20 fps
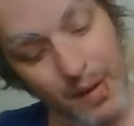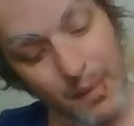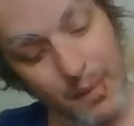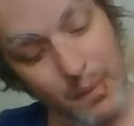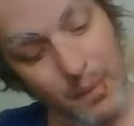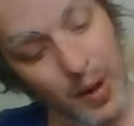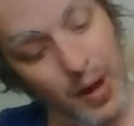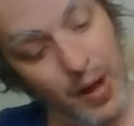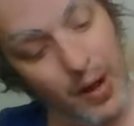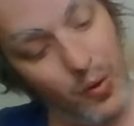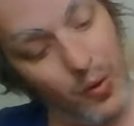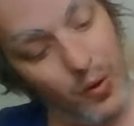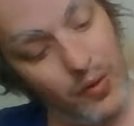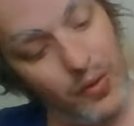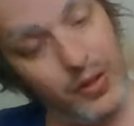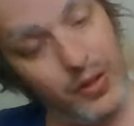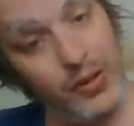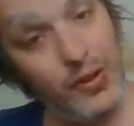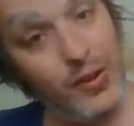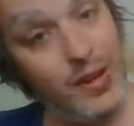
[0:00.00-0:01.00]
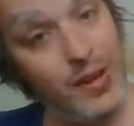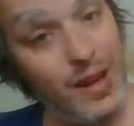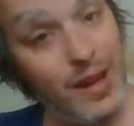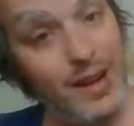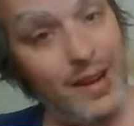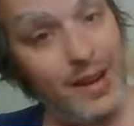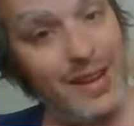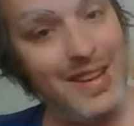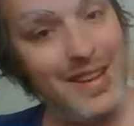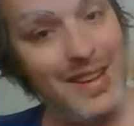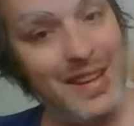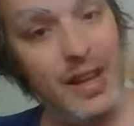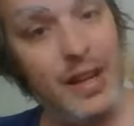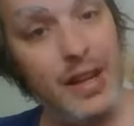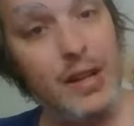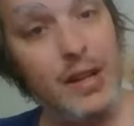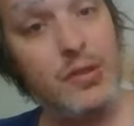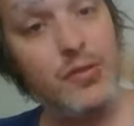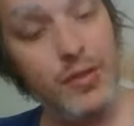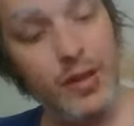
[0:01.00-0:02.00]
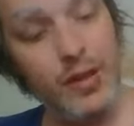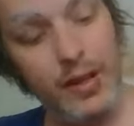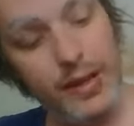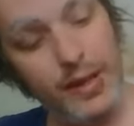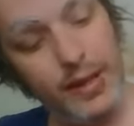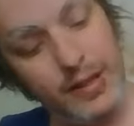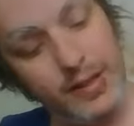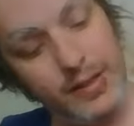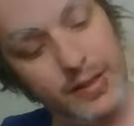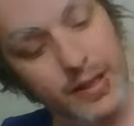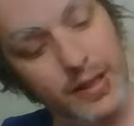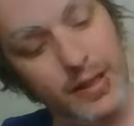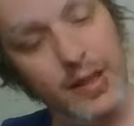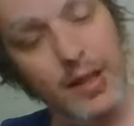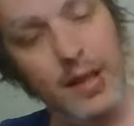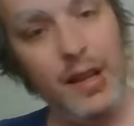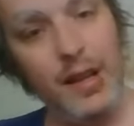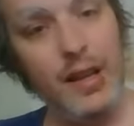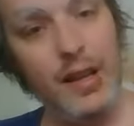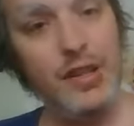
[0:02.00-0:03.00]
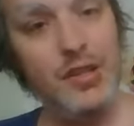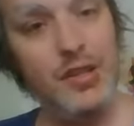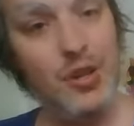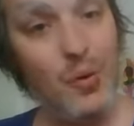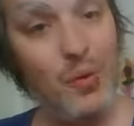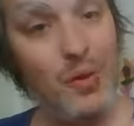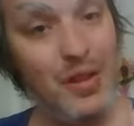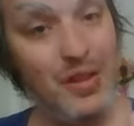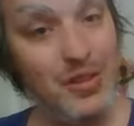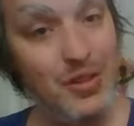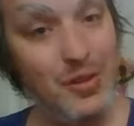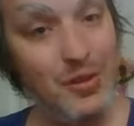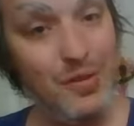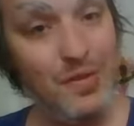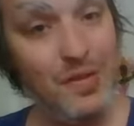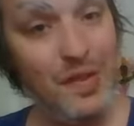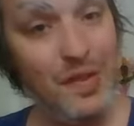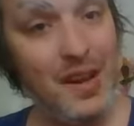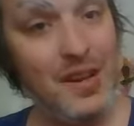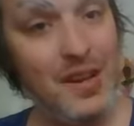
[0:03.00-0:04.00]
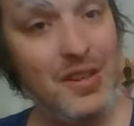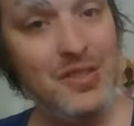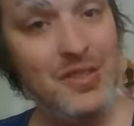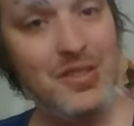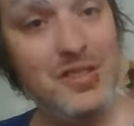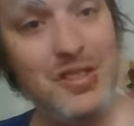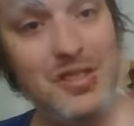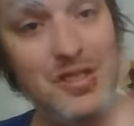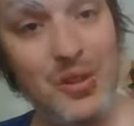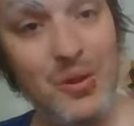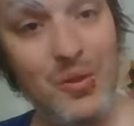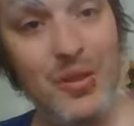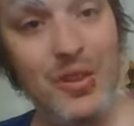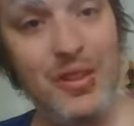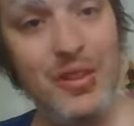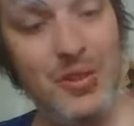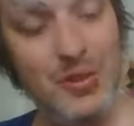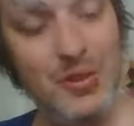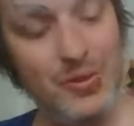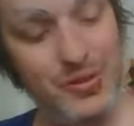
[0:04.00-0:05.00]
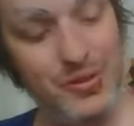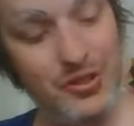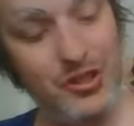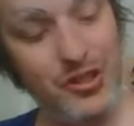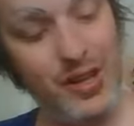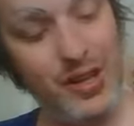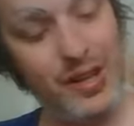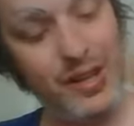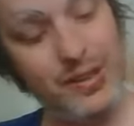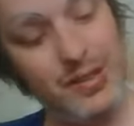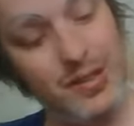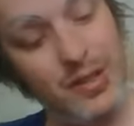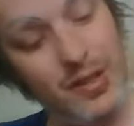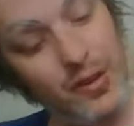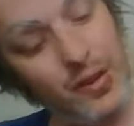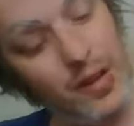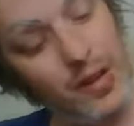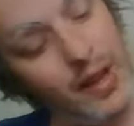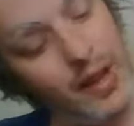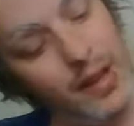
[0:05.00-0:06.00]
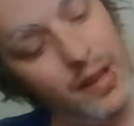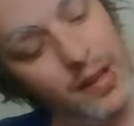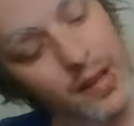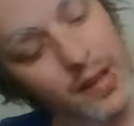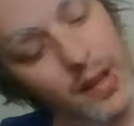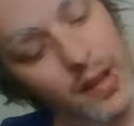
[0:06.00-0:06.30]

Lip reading: But on the ukulele, again, it's really easy. It's only 2 fingers, it's only 2 strings, okay?